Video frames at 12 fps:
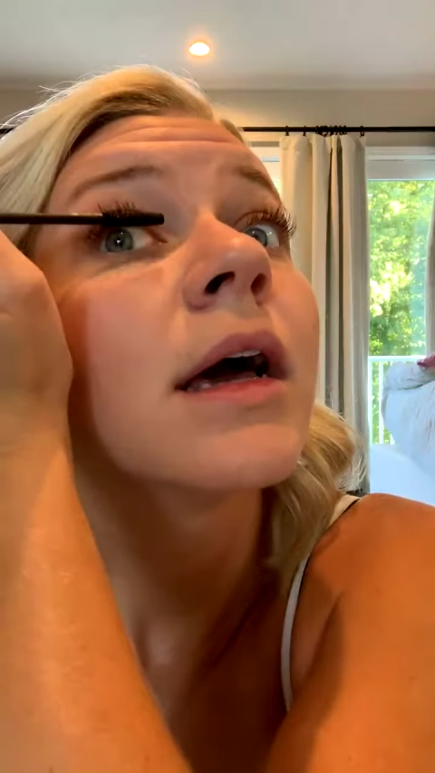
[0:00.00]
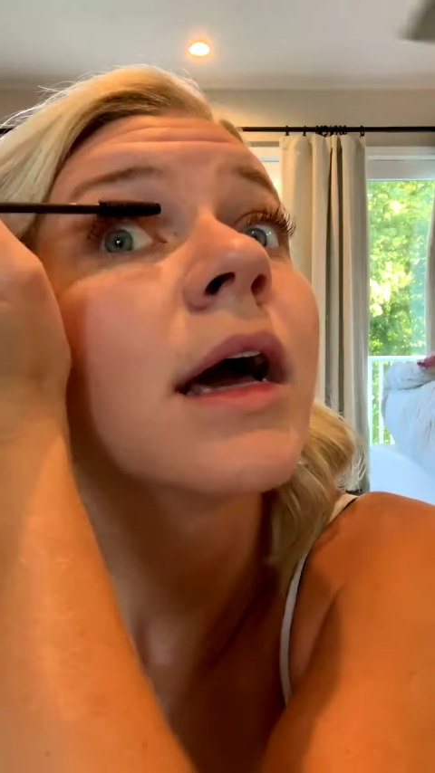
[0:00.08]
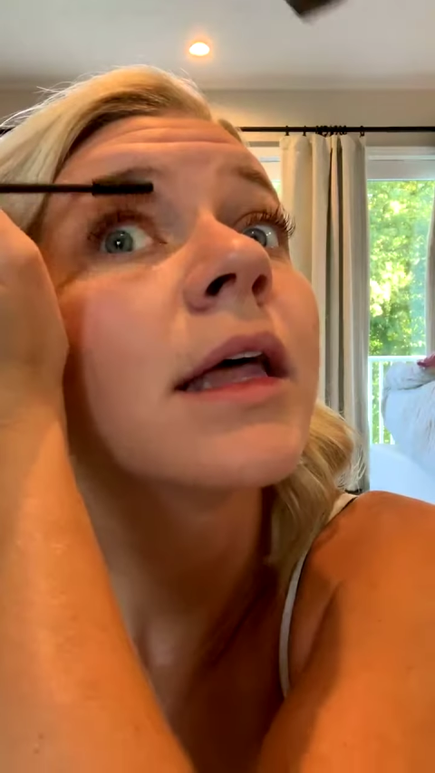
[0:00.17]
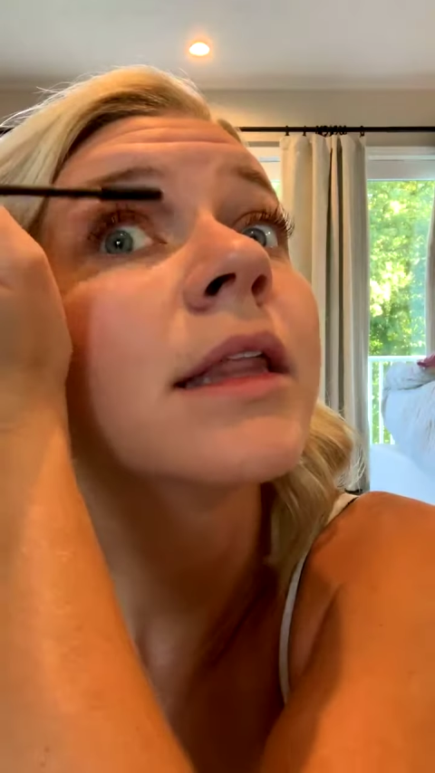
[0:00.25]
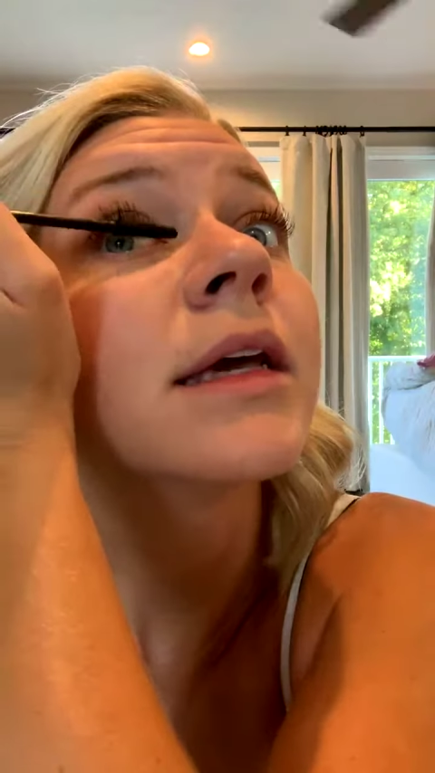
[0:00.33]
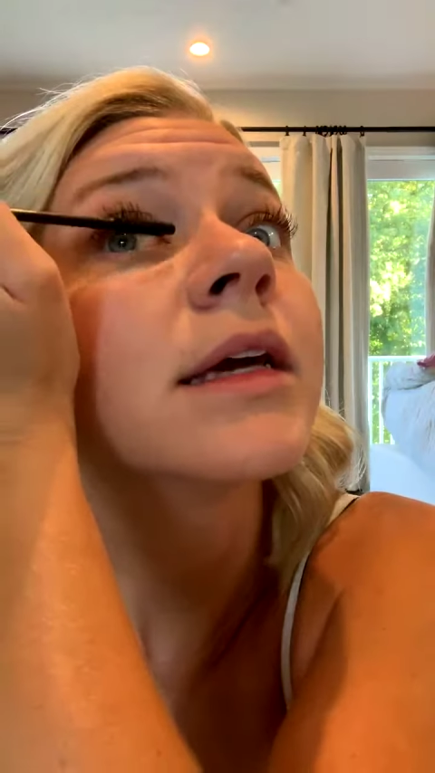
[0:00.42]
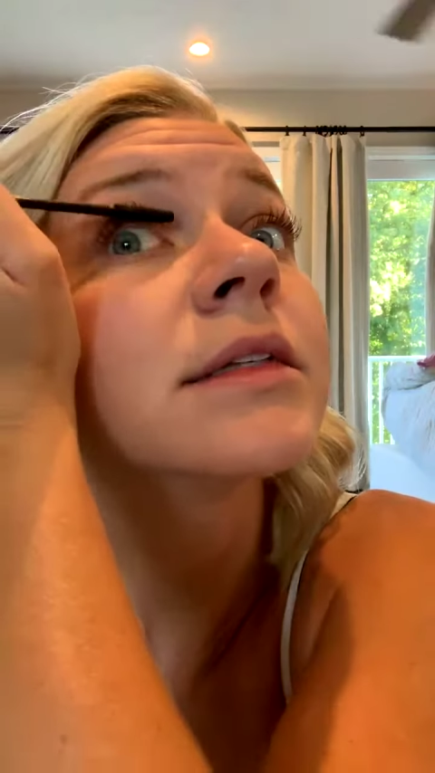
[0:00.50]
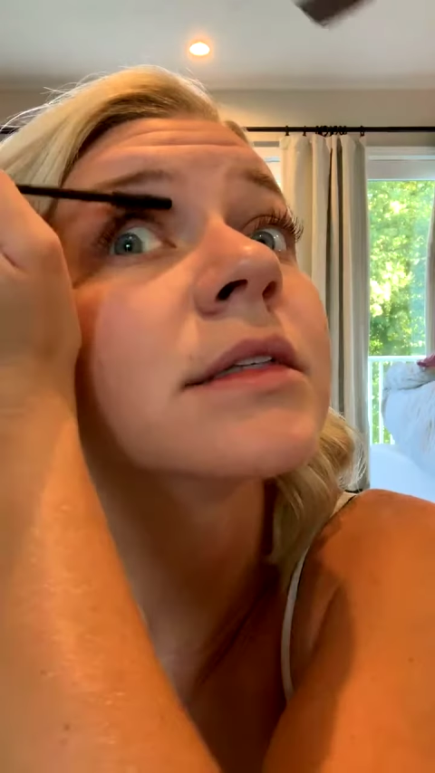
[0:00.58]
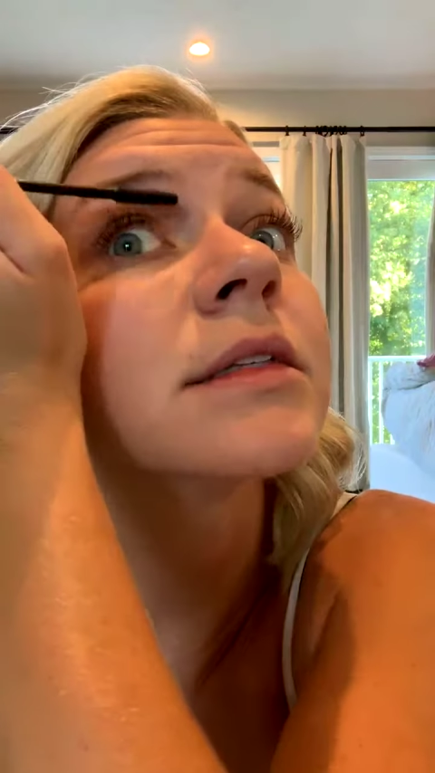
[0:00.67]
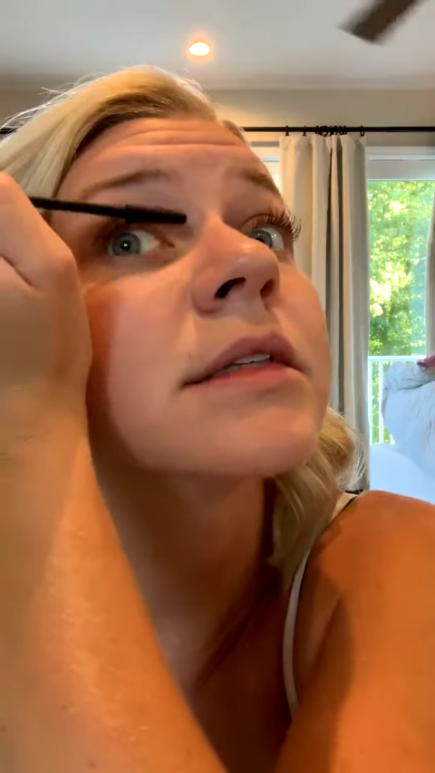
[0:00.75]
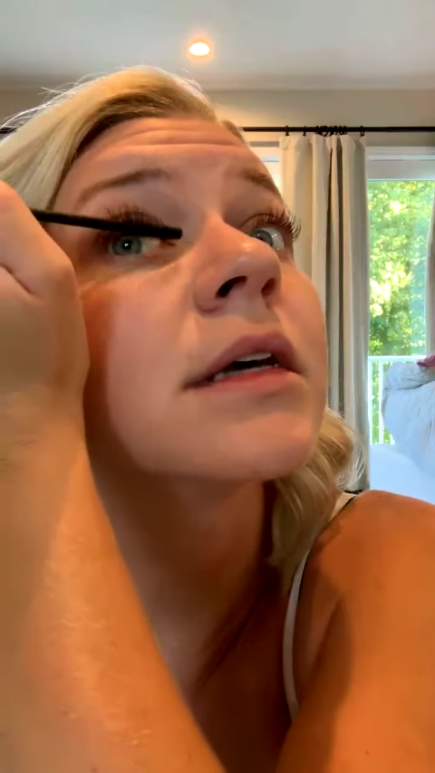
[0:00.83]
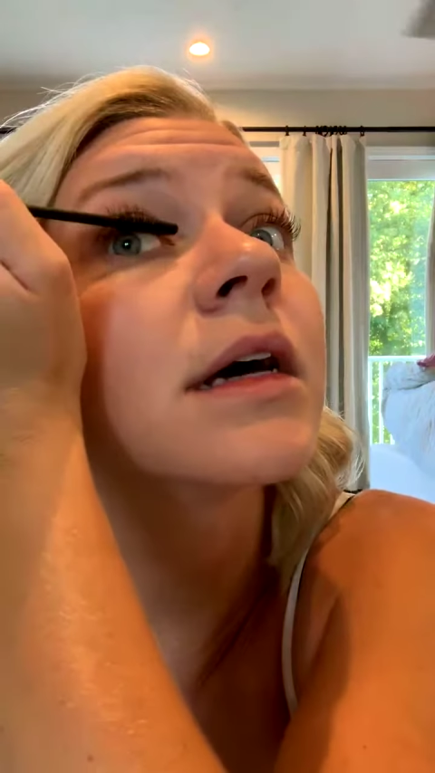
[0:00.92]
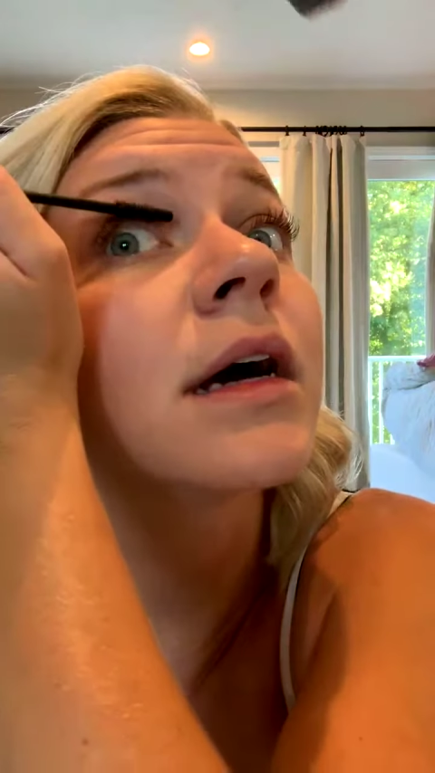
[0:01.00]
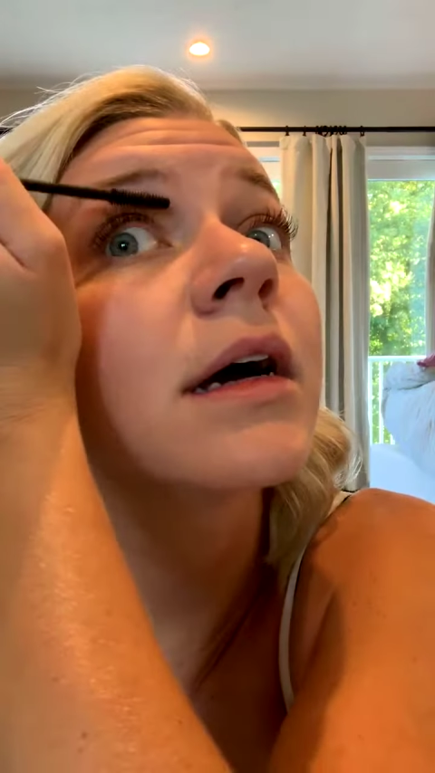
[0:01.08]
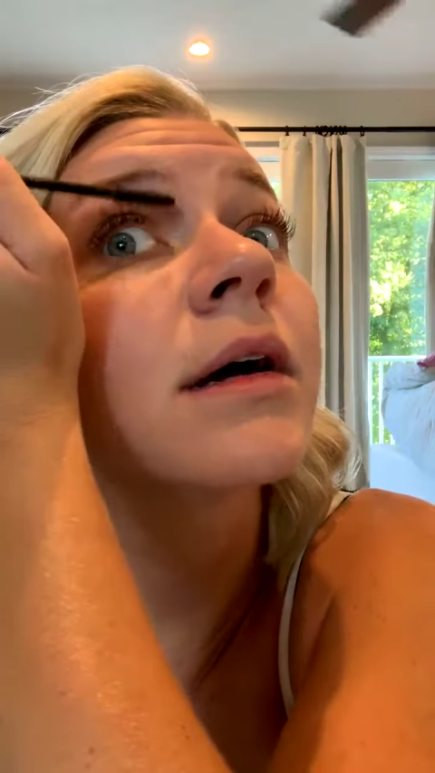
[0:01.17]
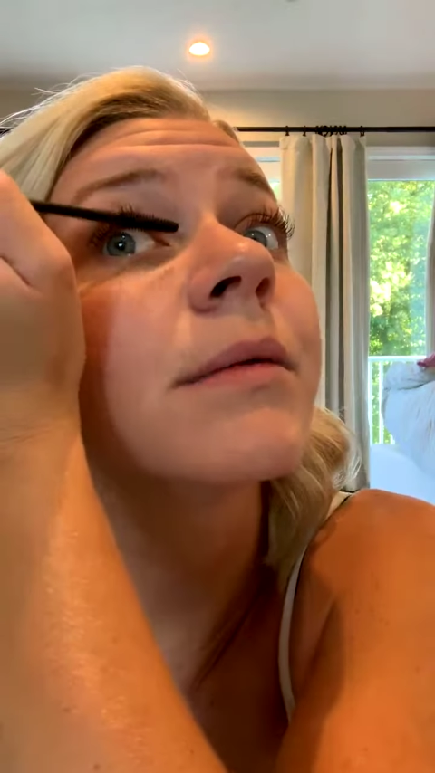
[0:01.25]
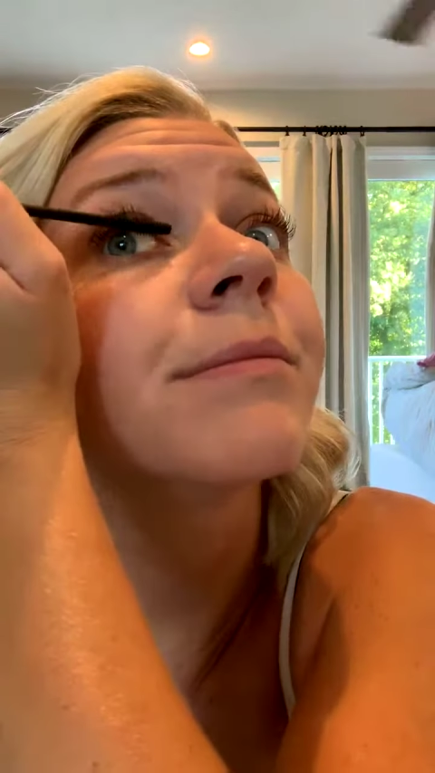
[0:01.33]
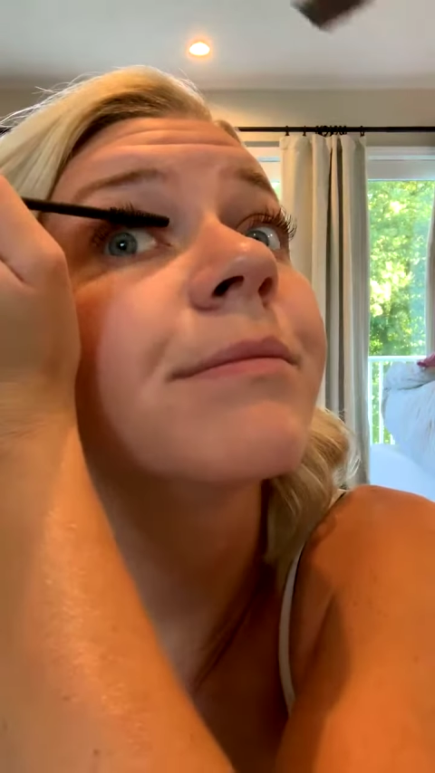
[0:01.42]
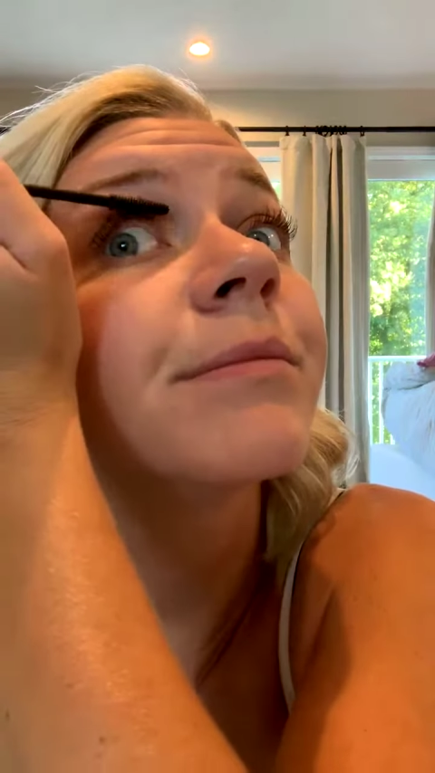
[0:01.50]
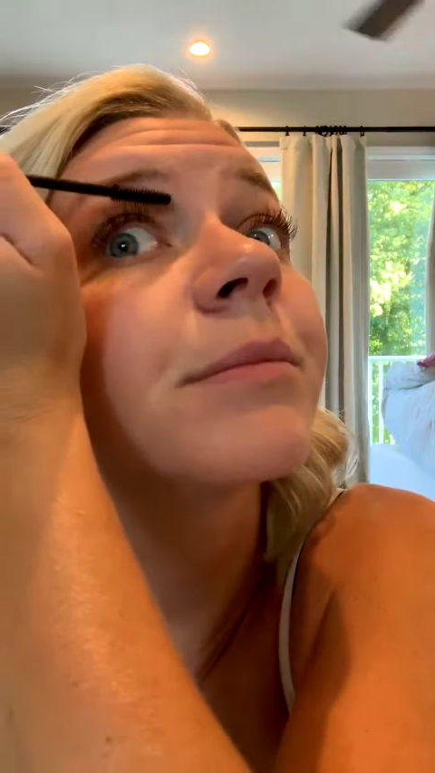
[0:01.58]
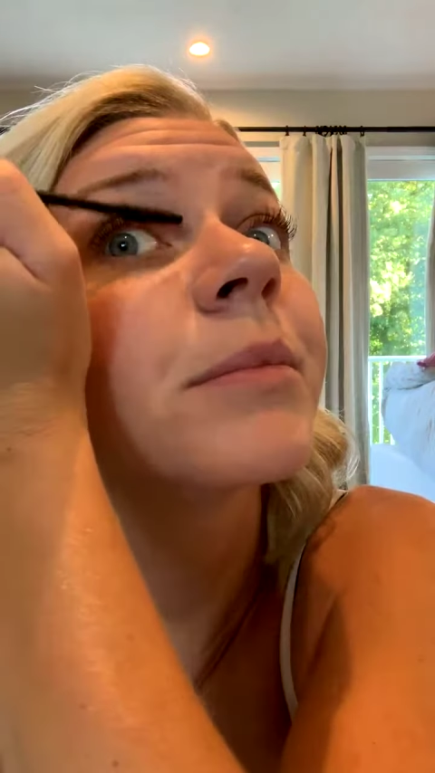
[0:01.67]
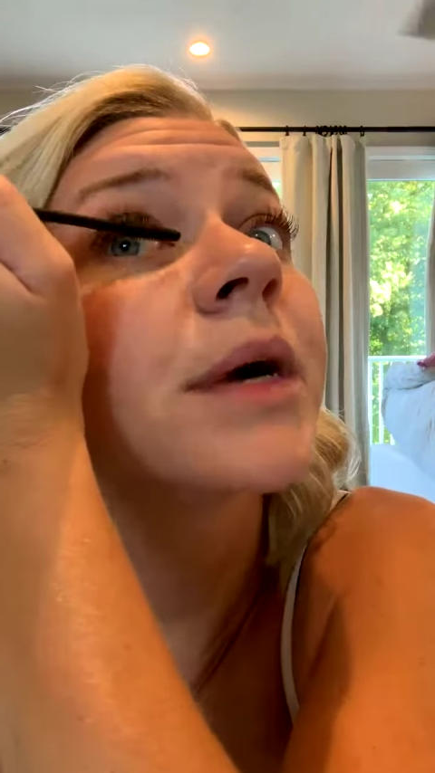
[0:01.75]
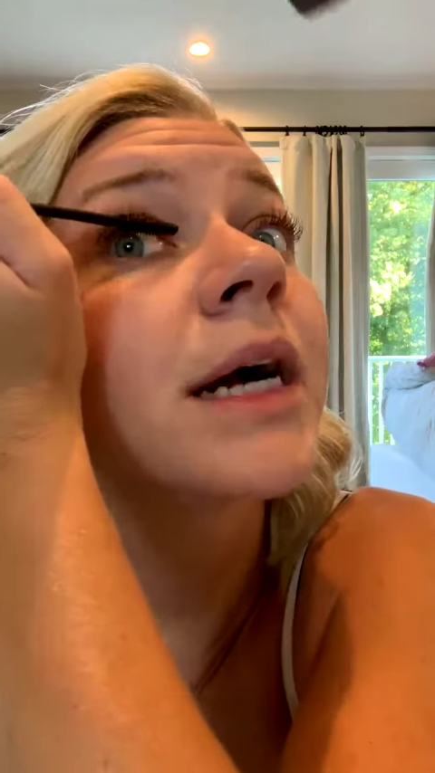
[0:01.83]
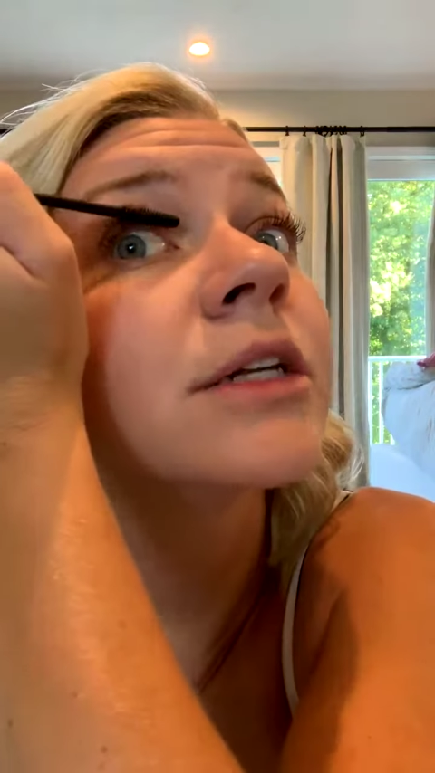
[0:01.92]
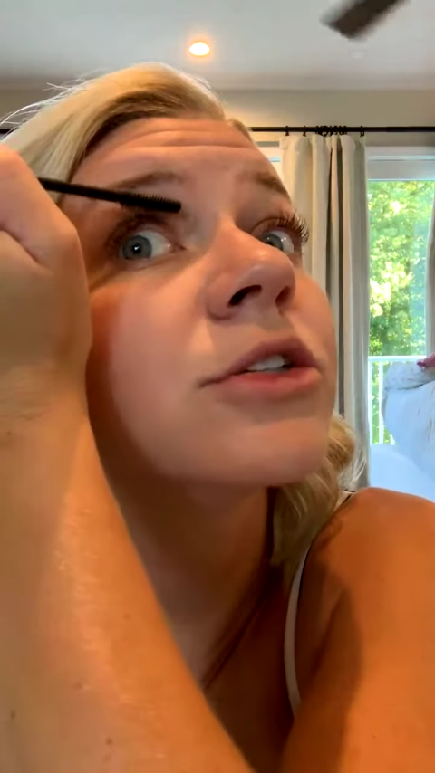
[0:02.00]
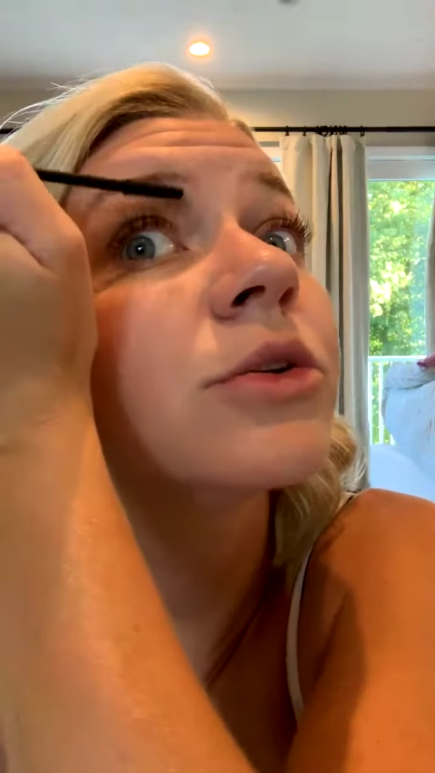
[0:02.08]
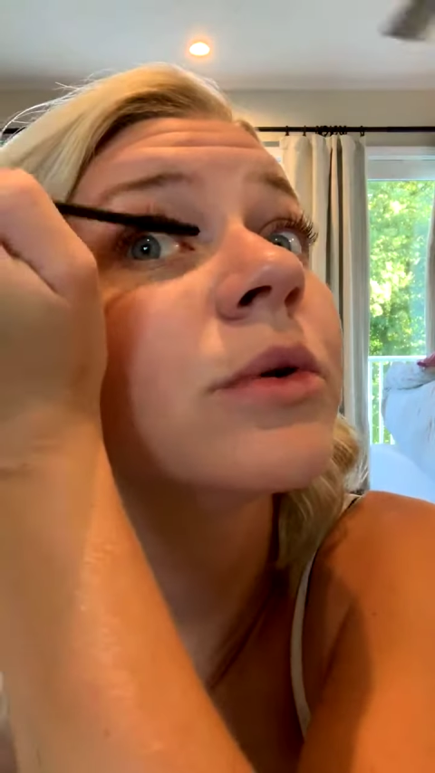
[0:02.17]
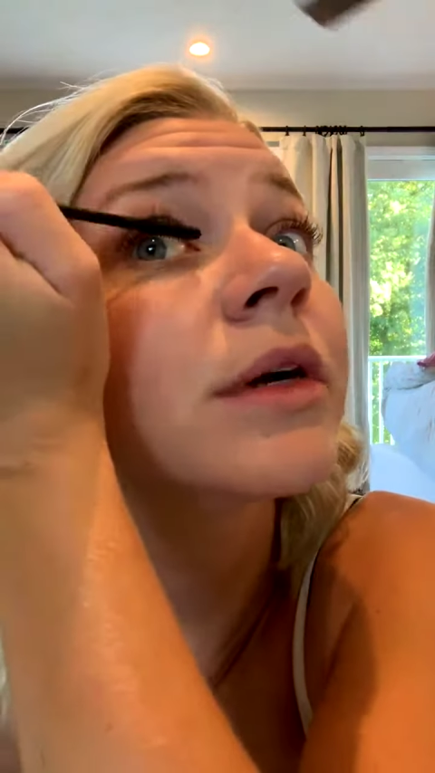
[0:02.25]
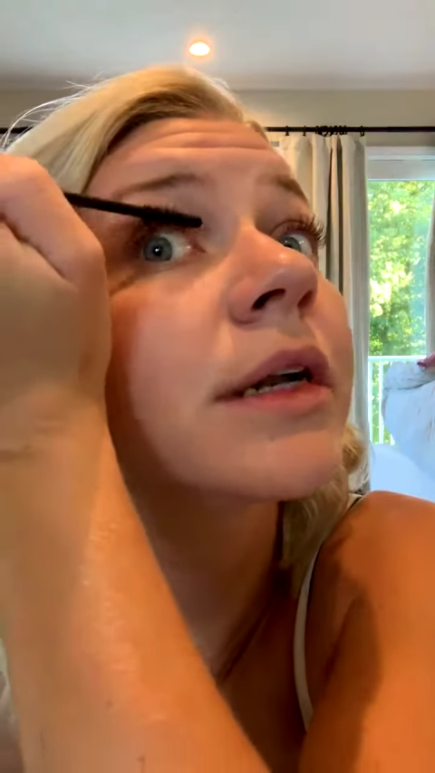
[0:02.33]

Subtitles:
I think because contour